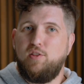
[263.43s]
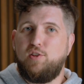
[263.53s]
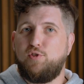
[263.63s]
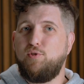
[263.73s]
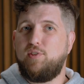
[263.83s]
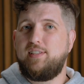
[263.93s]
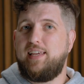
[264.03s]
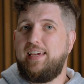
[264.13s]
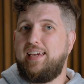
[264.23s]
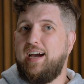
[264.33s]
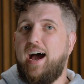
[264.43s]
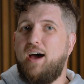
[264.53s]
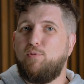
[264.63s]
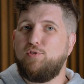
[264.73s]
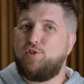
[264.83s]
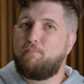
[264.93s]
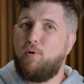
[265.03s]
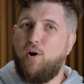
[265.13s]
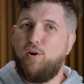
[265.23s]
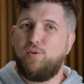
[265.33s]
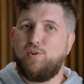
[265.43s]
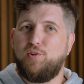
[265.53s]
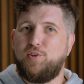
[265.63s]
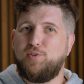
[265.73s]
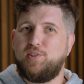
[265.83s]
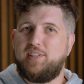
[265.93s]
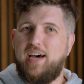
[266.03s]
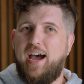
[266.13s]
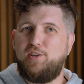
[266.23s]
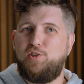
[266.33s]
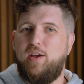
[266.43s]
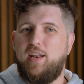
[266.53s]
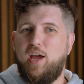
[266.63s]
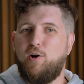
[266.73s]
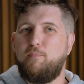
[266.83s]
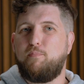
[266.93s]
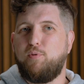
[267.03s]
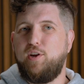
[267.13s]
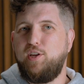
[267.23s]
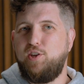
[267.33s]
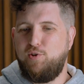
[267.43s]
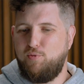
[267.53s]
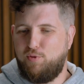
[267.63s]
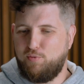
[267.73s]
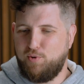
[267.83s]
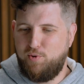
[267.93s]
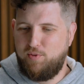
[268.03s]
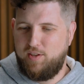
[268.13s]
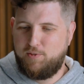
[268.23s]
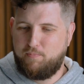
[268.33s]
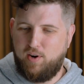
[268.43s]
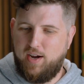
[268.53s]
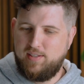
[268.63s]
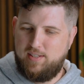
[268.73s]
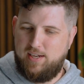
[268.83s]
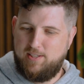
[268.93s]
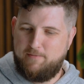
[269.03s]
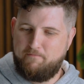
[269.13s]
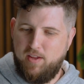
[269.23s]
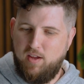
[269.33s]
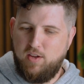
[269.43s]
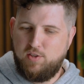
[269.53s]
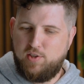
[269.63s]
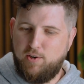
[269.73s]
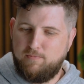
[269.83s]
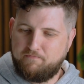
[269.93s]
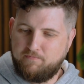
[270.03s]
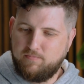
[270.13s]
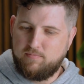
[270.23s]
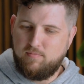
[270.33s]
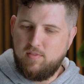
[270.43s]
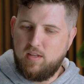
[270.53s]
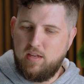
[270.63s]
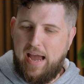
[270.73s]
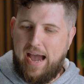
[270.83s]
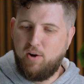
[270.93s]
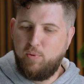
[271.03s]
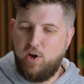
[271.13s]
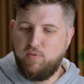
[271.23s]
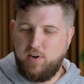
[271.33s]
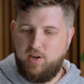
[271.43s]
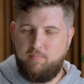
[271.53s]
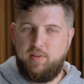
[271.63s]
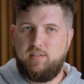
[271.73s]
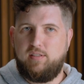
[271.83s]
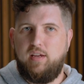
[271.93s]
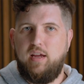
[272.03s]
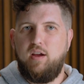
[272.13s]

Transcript: The truth is that God wants to partner alongside you and help bring you through this process. So, how do we overcome this?